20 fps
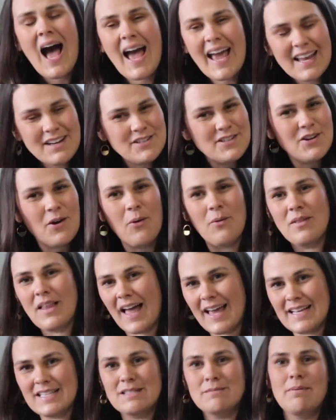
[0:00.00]
I don't
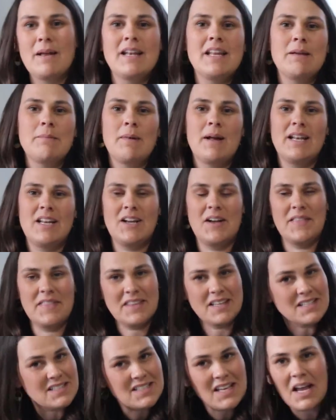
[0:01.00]
like spending money
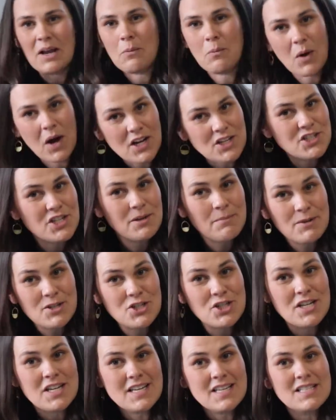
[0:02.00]
on things like washing
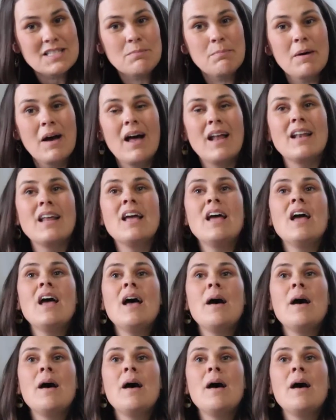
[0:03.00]
machines, but